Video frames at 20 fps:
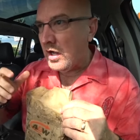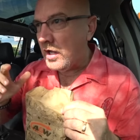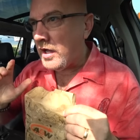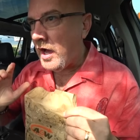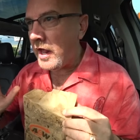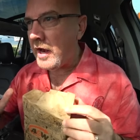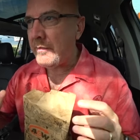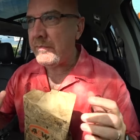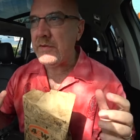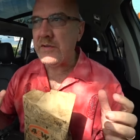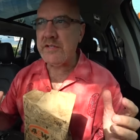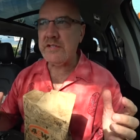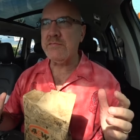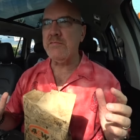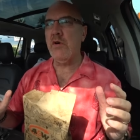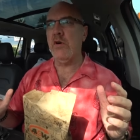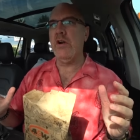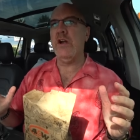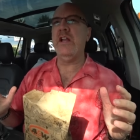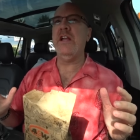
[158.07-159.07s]
Got up this
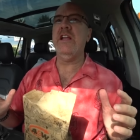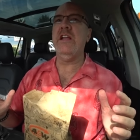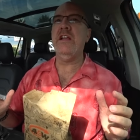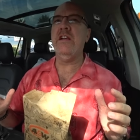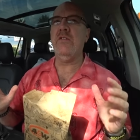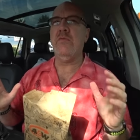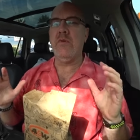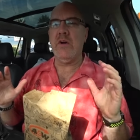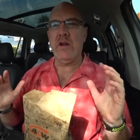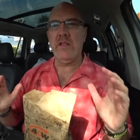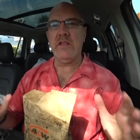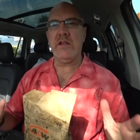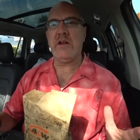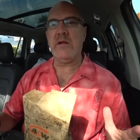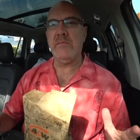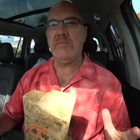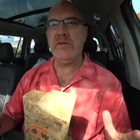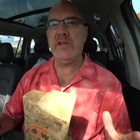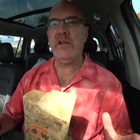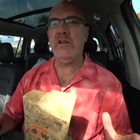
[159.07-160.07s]
morning, went on the
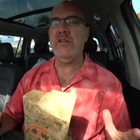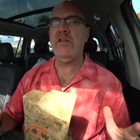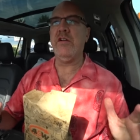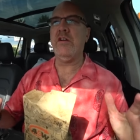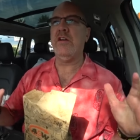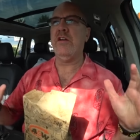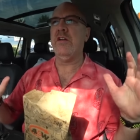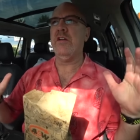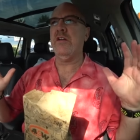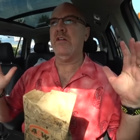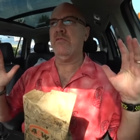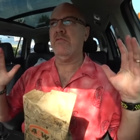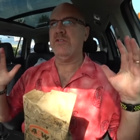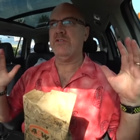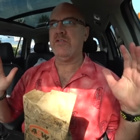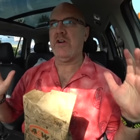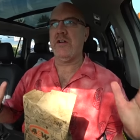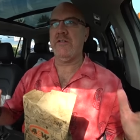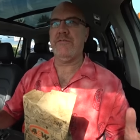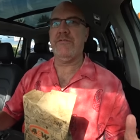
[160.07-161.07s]
computer, was
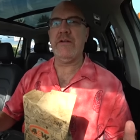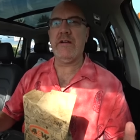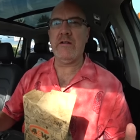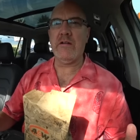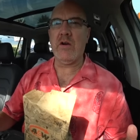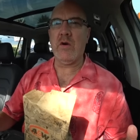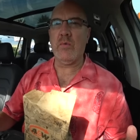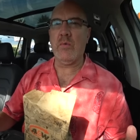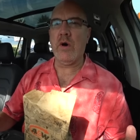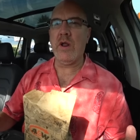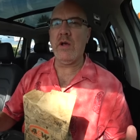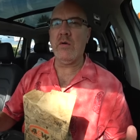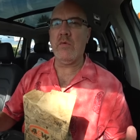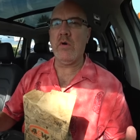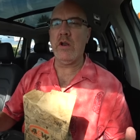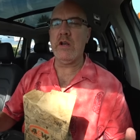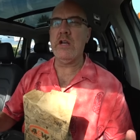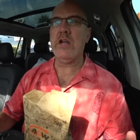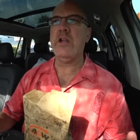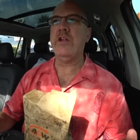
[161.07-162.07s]
trying to figure out what I
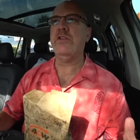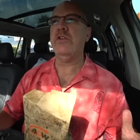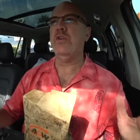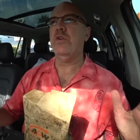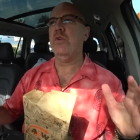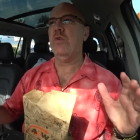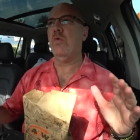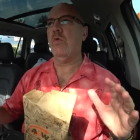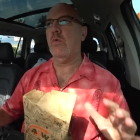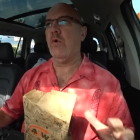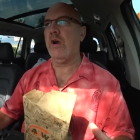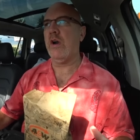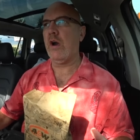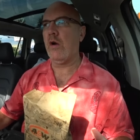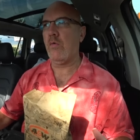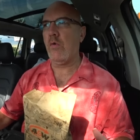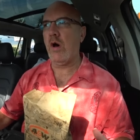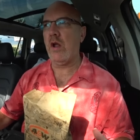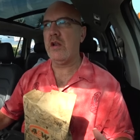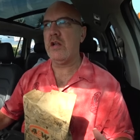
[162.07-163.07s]
wanted to do, where I
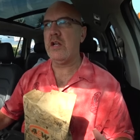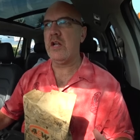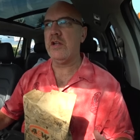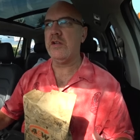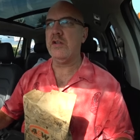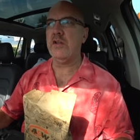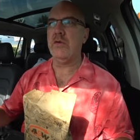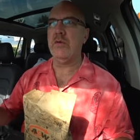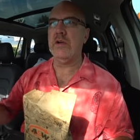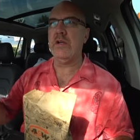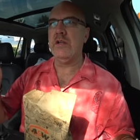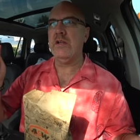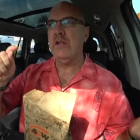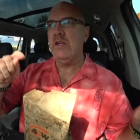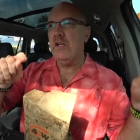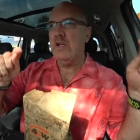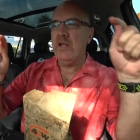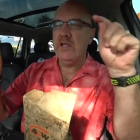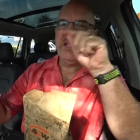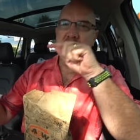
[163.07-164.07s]
wanted to do it
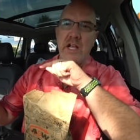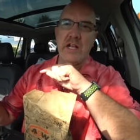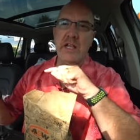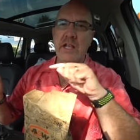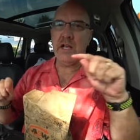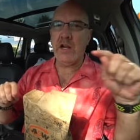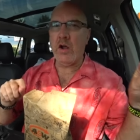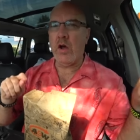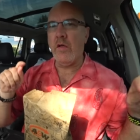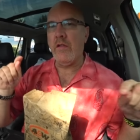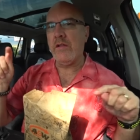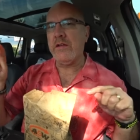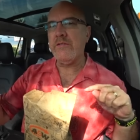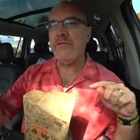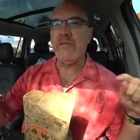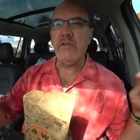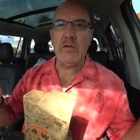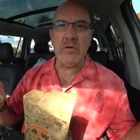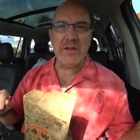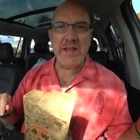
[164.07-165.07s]
checking out all the
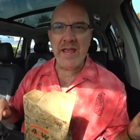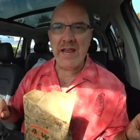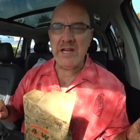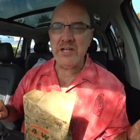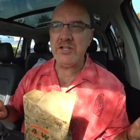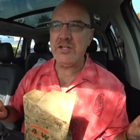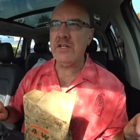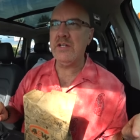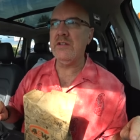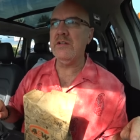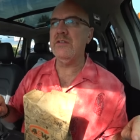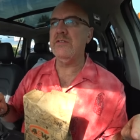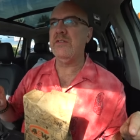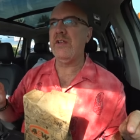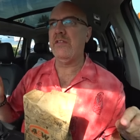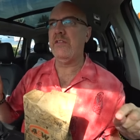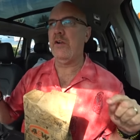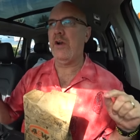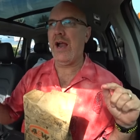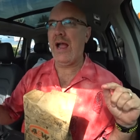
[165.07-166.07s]
different locations
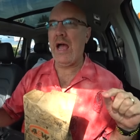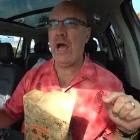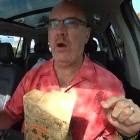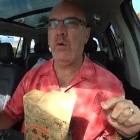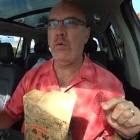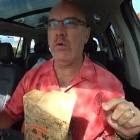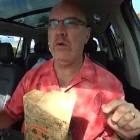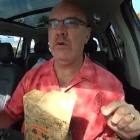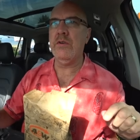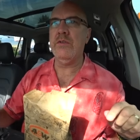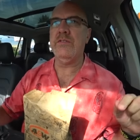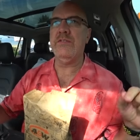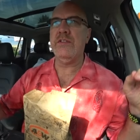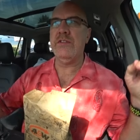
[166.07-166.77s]
and their hours.